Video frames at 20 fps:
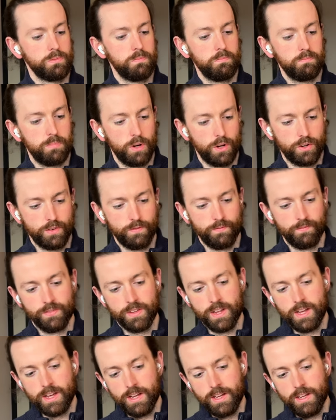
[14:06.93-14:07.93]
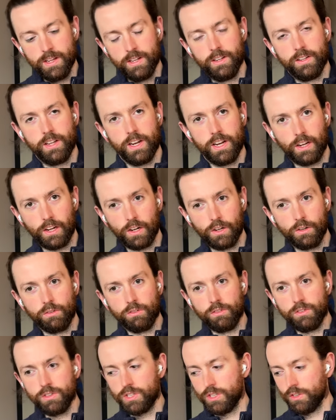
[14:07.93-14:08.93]
But there you go.
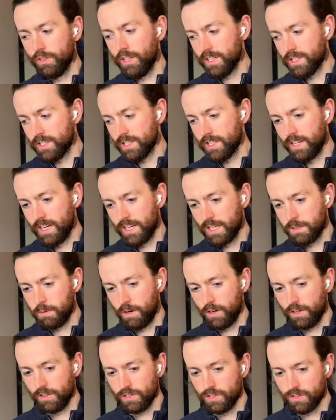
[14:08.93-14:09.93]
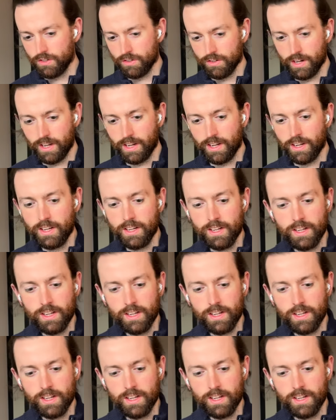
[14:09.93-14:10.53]
So that's the next part of the story.